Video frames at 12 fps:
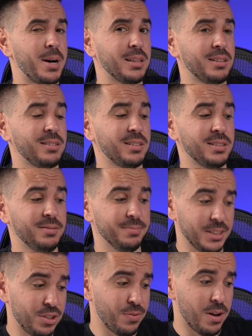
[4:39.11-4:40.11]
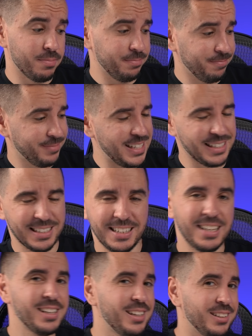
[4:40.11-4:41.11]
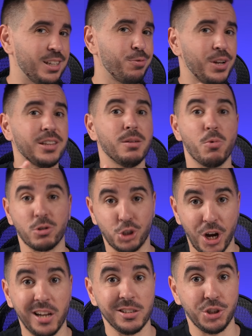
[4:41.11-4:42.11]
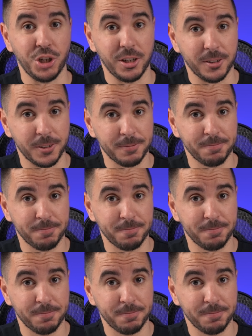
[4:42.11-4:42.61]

but this one? Definitely more challenging.